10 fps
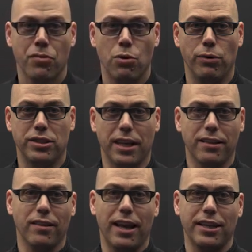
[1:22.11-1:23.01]
We set
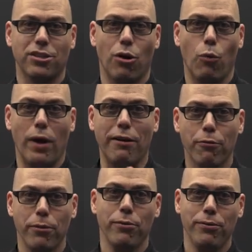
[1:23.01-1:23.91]
the legs away
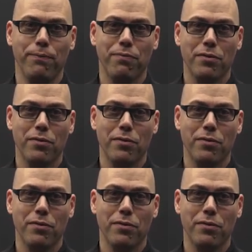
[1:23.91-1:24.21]
from you,